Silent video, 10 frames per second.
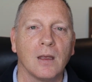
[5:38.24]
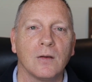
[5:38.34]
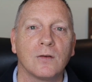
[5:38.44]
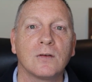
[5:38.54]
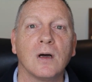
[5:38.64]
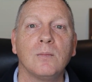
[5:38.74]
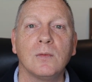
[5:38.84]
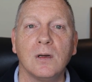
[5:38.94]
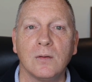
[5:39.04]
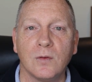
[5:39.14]
some
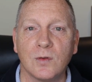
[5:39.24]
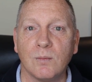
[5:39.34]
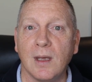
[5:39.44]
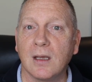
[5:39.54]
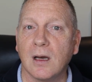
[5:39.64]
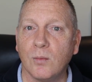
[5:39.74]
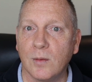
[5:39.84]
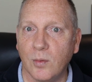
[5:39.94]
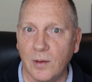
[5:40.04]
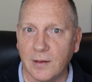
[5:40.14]
loans may come
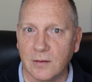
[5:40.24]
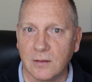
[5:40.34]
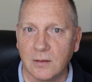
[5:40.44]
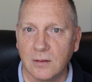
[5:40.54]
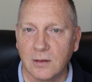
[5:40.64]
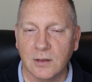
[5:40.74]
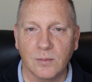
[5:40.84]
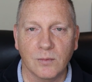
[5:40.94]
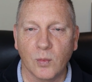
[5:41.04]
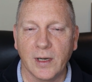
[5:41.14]
with points, just
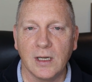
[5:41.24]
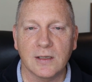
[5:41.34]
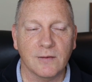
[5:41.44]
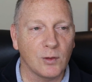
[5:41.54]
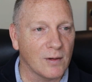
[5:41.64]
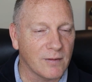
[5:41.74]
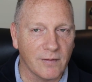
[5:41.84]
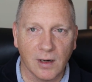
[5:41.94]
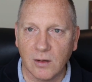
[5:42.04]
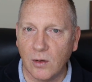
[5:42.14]
the way it is. If you have a
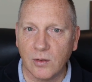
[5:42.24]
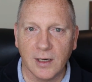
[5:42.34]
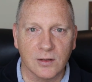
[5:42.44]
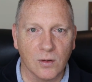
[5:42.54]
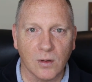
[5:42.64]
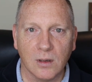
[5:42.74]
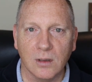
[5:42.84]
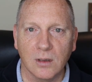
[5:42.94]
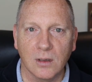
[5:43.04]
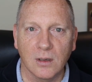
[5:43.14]
very low credit score
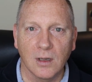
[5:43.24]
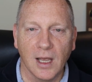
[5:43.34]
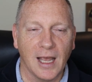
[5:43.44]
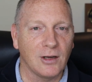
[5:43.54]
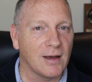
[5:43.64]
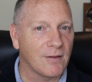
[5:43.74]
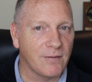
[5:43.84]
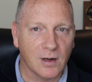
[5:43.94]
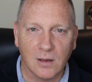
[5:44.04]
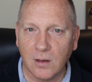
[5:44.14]
and you have a
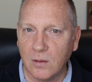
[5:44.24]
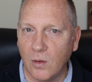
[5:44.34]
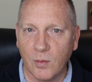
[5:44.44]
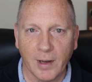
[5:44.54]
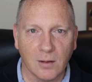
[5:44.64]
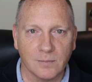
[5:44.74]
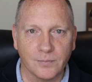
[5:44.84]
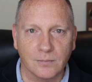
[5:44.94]
very low loan amount,